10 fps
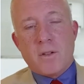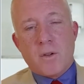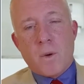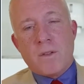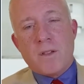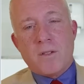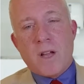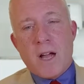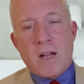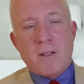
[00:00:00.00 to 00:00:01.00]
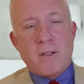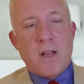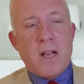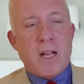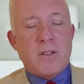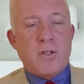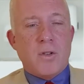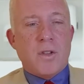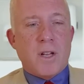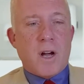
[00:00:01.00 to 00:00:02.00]
So what this does is
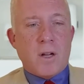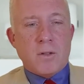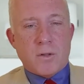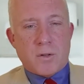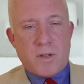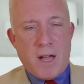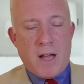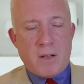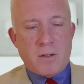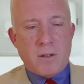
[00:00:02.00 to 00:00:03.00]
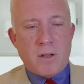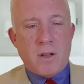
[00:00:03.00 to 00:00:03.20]
using ultrasound,